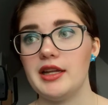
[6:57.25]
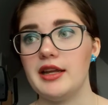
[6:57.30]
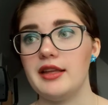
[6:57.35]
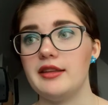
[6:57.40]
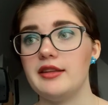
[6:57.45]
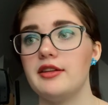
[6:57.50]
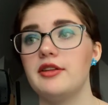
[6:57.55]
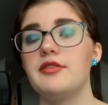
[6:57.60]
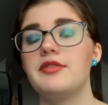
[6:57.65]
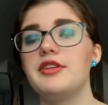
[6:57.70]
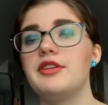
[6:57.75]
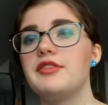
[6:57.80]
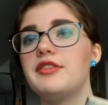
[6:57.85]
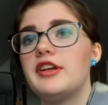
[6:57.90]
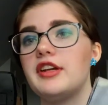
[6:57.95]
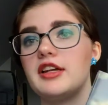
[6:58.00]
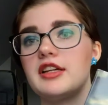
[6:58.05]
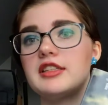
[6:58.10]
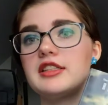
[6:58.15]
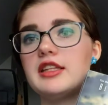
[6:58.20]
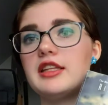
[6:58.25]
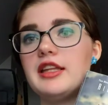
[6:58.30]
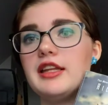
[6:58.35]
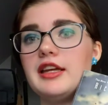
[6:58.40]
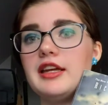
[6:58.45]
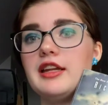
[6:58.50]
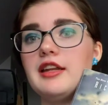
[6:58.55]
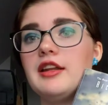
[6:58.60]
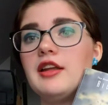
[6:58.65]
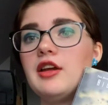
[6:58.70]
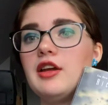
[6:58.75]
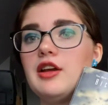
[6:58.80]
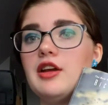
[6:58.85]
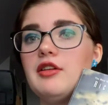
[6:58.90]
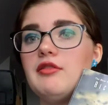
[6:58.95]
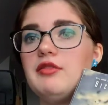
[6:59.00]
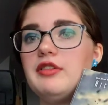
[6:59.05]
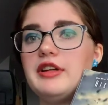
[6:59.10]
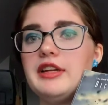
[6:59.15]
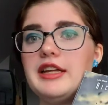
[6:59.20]
I love the fact that
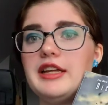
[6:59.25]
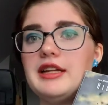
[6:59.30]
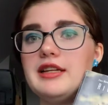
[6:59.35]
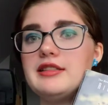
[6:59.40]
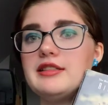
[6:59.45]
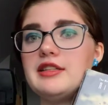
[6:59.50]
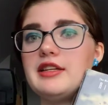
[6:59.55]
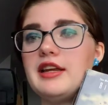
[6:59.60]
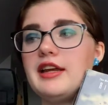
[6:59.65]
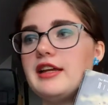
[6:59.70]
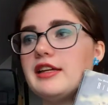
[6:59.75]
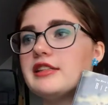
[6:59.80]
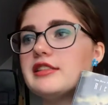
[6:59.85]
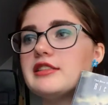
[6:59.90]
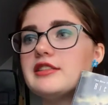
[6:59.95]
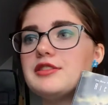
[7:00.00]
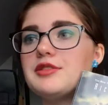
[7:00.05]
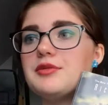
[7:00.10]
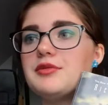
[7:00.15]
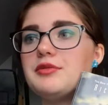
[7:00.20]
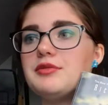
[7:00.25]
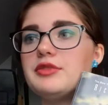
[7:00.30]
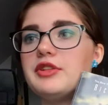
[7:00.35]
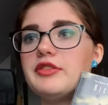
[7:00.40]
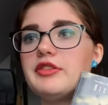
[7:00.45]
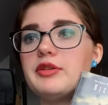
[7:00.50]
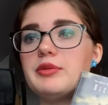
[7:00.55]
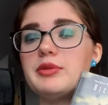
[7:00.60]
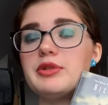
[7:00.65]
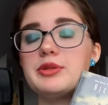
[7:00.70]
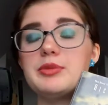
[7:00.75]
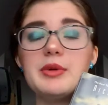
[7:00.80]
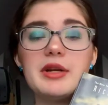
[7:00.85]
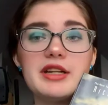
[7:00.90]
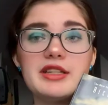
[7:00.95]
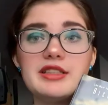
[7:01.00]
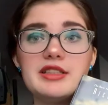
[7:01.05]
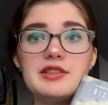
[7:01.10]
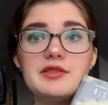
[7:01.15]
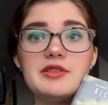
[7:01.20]
Rick Yancey has different
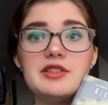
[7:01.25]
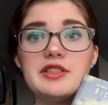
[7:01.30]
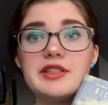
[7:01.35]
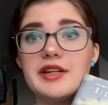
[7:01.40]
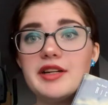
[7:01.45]
perspectives